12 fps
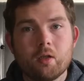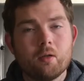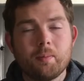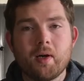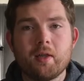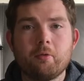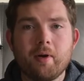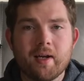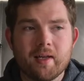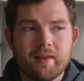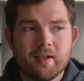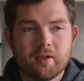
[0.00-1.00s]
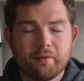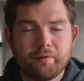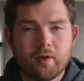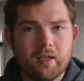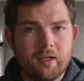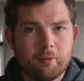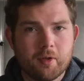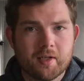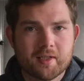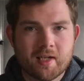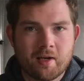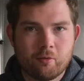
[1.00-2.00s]
Oh, by the way, I think I finally
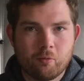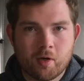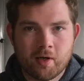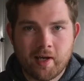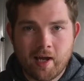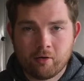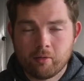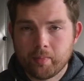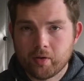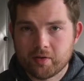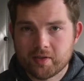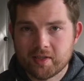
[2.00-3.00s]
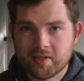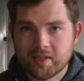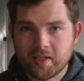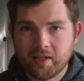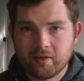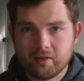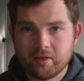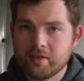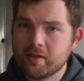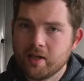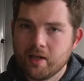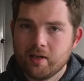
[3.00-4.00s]
worked out why our boxers in
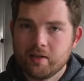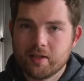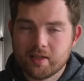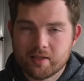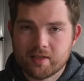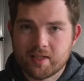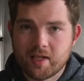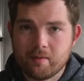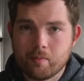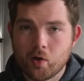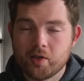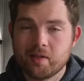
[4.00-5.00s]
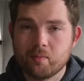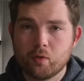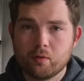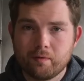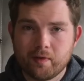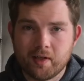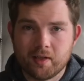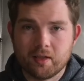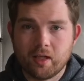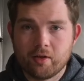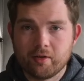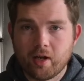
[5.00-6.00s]
England didn't say Mighty Morphin in
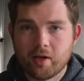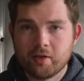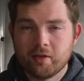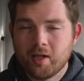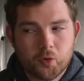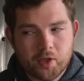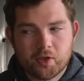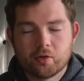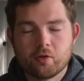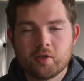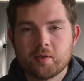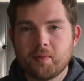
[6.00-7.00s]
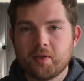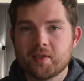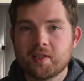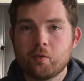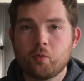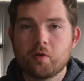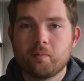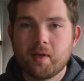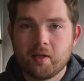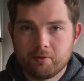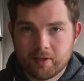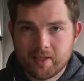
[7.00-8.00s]
the logo. Pretty sure it's because they would have
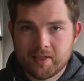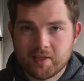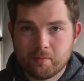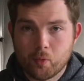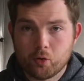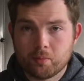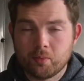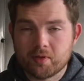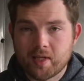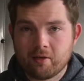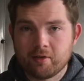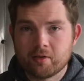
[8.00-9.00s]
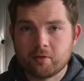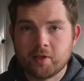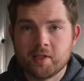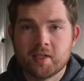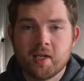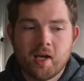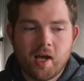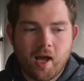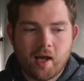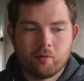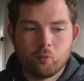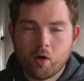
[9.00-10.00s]
been released in multiple territories,
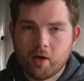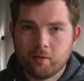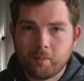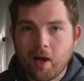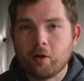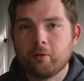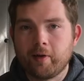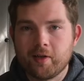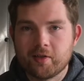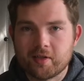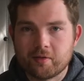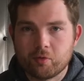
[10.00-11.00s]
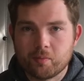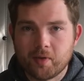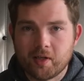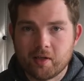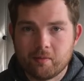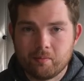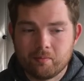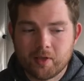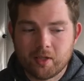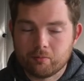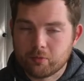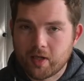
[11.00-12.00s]
and while Power Rangers would become
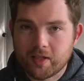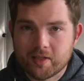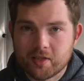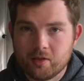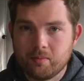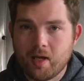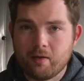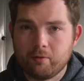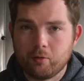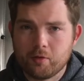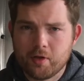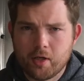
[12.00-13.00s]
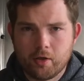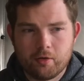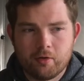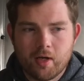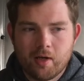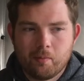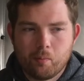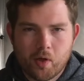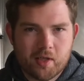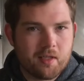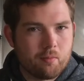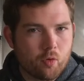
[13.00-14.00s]
the umbrella term that everyone knew,
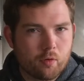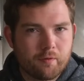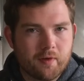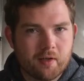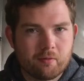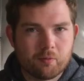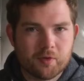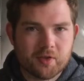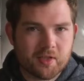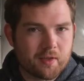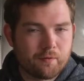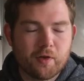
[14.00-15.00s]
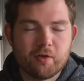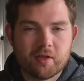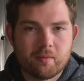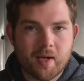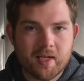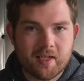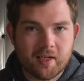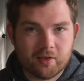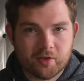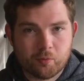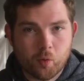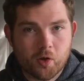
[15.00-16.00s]
Mighty Morphin was just a few too many
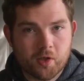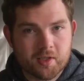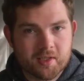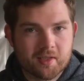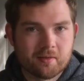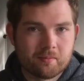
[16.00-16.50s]
English words.